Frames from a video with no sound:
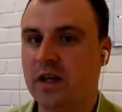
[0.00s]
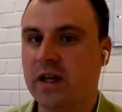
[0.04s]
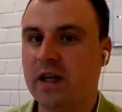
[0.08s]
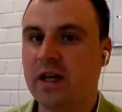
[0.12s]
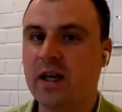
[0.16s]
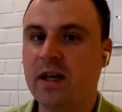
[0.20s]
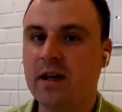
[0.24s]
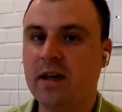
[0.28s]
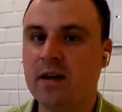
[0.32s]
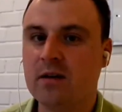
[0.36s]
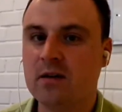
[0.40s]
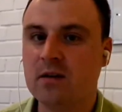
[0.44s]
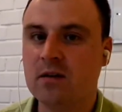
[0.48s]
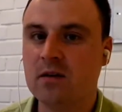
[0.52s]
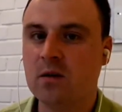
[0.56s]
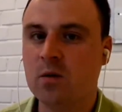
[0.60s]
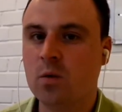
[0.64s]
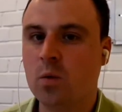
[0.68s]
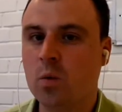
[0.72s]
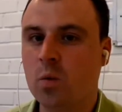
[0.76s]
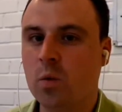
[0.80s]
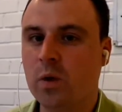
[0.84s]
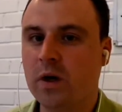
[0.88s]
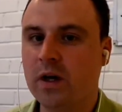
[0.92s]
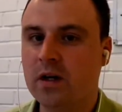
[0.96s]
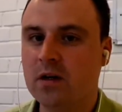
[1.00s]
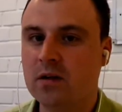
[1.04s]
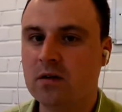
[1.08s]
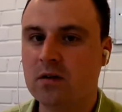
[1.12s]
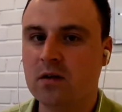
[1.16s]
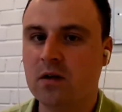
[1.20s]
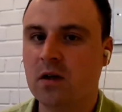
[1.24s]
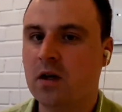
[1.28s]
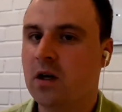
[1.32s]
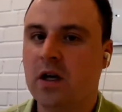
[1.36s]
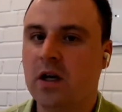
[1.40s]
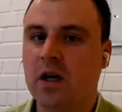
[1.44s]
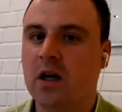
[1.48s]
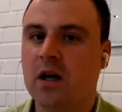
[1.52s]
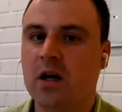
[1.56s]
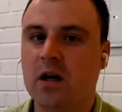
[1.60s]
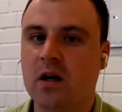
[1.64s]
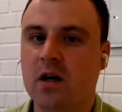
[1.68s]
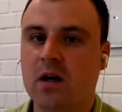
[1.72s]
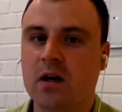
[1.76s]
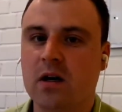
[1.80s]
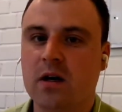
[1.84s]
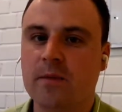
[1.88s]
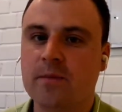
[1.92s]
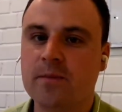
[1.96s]
he'll, will,
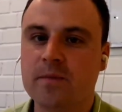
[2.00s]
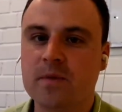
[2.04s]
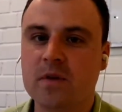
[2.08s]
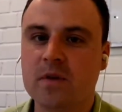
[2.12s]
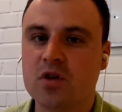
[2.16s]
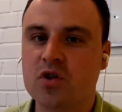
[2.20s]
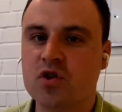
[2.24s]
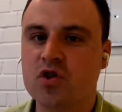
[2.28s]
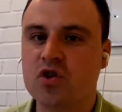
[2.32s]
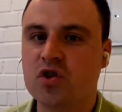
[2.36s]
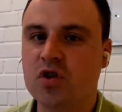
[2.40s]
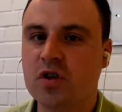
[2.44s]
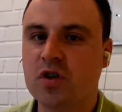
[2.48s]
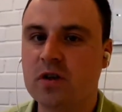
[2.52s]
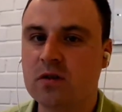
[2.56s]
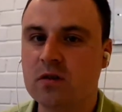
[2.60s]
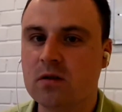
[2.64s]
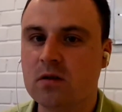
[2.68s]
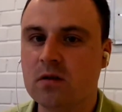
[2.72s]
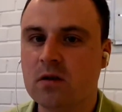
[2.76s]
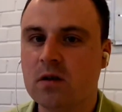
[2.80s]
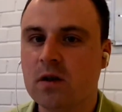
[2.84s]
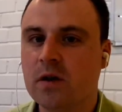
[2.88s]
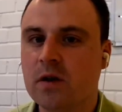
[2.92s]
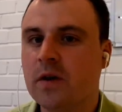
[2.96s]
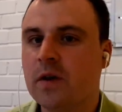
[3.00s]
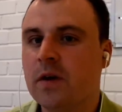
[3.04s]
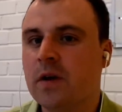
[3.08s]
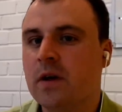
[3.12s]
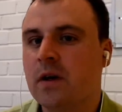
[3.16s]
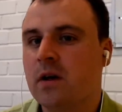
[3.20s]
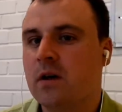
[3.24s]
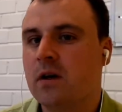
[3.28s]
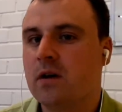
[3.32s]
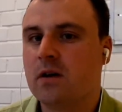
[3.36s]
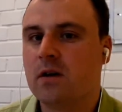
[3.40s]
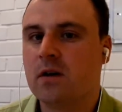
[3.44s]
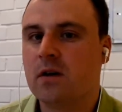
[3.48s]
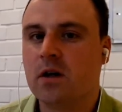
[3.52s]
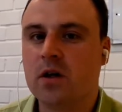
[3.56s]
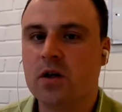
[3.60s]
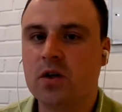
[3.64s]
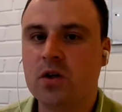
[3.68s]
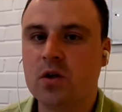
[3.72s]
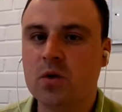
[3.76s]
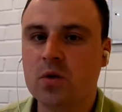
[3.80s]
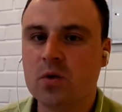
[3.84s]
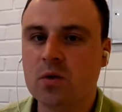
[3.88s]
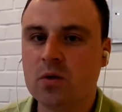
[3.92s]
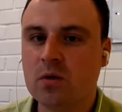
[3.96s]
she'll,
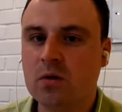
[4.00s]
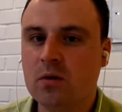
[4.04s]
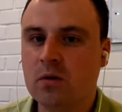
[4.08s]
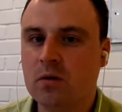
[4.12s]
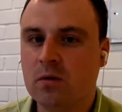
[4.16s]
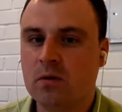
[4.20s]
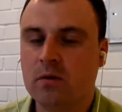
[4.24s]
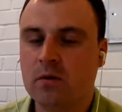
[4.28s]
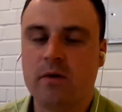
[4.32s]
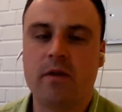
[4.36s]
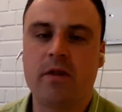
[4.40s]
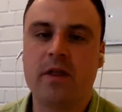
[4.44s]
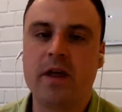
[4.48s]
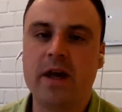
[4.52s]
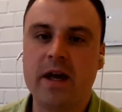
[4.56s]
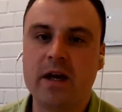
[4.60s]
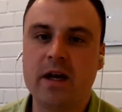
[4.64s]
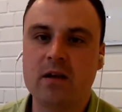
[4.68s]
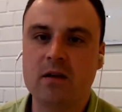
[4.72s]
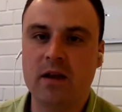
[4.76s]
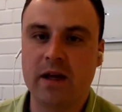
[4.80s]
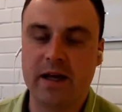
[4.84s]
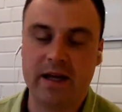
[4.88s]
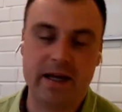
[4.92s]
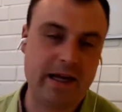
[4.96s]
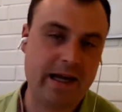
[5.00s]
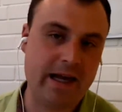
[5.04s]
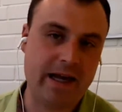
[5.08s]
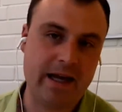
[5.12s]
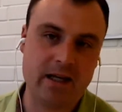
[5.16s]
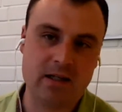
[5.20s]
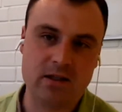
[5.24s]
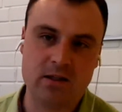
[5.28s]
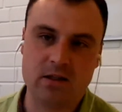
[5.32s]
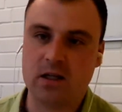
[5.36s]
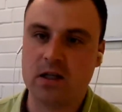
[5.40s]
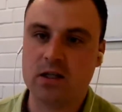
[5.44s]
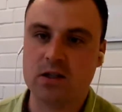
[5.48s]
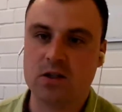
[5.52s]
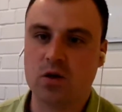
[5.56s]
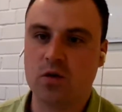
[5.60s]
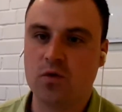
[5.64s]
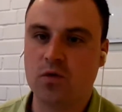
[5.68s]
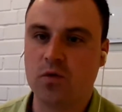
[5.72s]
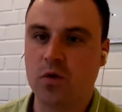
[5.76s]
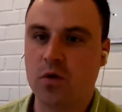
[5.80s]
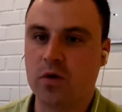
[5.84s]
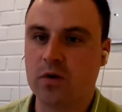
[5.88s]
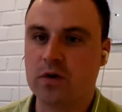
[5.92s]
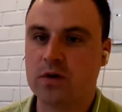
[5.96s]
you, they'll, and so
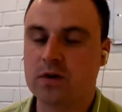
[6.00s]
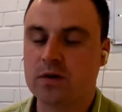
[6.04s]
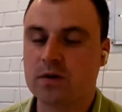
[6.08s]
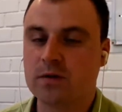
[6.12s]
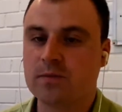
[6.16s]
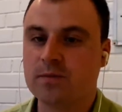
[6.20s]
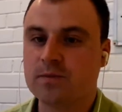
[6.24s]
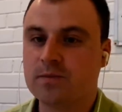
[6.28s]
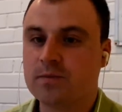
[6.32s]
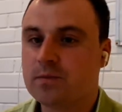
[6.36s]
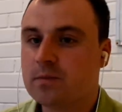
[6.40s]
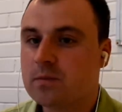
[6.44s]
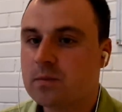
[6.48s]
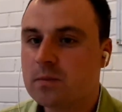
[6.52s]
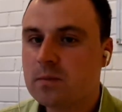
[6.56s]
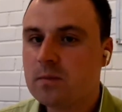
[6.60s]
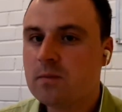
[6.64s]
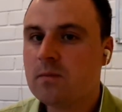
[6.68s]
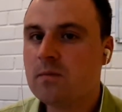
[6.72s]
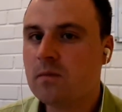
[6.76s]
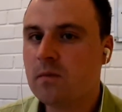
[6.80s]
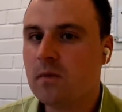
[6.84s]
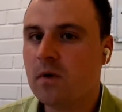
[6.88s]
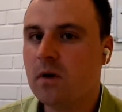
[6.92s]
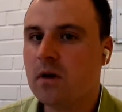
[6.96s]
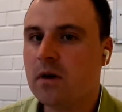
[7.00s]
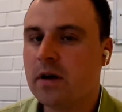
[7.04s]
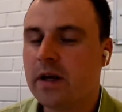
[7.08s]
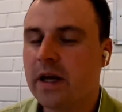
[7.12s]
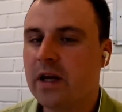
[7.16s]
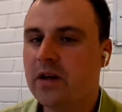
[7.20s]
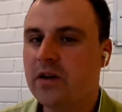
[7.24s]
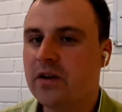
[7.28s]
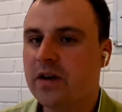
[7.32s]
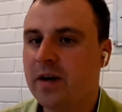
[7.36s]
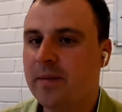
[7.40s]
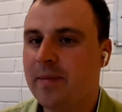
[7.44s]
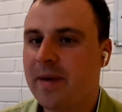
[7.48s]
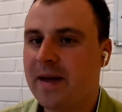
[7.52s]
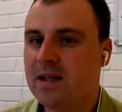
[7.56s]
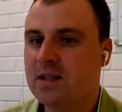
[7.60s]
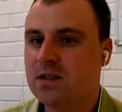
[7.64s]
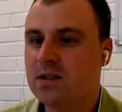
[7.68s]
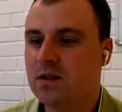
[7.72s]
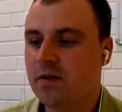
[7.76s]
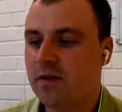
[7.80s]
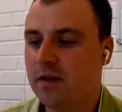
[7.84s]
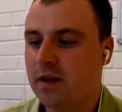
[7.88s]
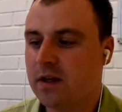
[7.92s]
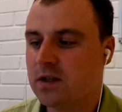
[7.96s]
forth. Can you comment
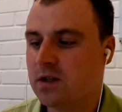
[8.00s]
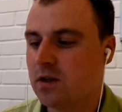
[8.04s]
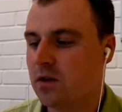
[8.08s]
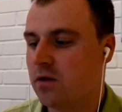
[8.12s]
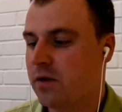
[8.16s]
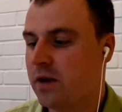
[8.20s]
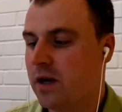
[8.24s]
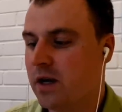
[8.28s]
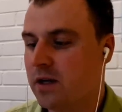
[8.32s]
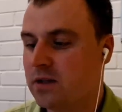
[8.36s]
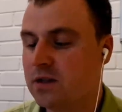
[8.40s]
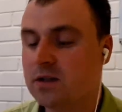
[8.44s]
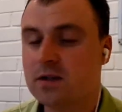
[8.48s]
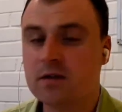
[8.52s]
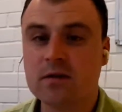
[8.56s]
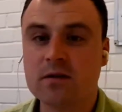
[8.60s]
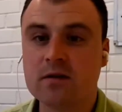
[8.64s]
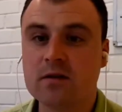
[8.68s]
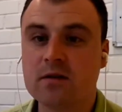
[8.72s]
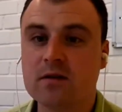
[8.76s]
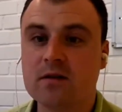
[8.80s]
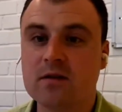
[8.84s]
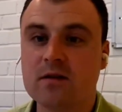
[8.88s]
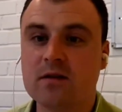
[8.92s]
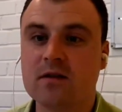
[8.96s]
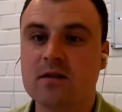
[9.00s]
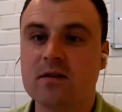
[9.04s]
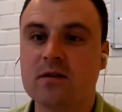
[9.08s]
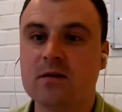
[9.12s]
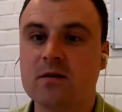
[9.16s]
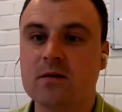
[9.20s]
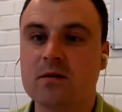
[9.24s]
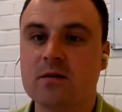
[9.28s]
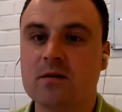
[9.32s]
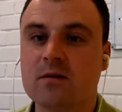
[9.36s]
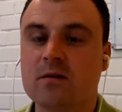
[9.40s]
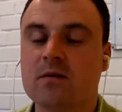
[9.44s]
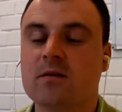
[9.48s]
on this or not? Uh,